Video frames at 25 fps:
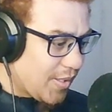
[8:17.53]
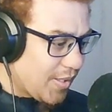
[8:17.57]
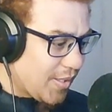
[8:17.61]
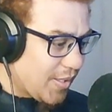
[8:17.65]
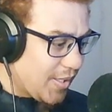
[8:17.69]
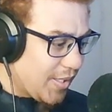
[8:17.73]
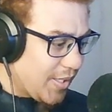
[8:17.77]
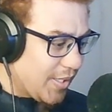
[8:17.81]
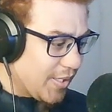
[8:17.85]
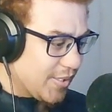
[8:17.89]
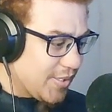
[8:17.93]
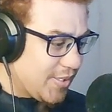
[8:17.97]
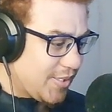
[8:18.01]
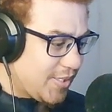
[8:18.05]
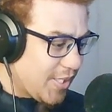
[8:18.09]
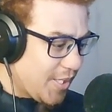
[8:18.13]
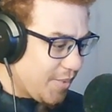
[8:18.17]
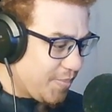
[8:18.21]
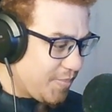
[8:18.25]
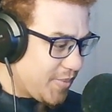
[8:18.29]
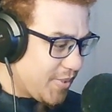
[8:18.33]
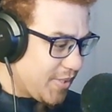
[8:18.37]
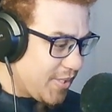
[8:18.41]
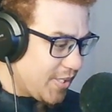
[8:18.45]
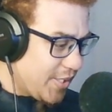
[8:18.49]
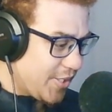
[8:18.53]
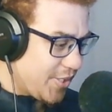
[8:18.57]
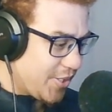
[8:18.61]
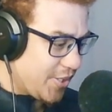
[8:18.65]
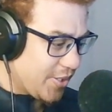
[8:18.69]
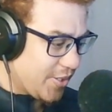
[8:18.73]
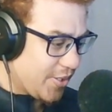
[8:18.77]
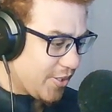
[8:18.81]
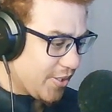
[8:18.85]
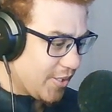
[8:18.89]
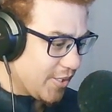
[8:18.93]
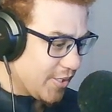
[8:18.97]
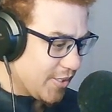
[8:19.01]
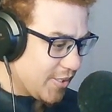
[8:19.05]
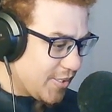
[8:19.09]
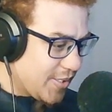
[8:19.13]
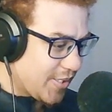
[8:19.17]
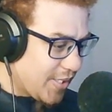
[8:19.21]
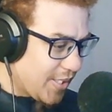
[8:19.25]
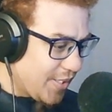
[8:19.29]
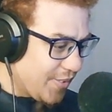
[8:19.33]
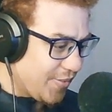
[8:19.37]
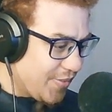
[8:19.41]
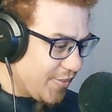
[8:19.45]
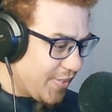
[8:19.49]
I accepted that she couldn't
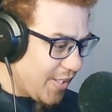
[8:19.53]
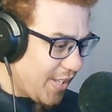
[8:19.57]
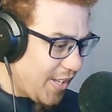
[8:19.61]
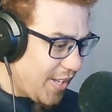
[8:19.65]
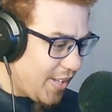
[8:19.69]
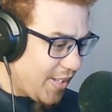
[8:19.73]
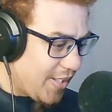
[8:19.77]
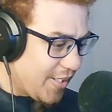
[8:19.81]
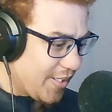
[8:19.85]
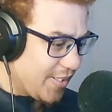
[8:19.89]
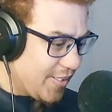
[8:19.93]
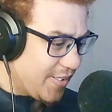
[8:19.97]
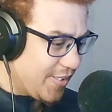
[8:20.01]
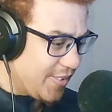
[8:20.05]
save Dad.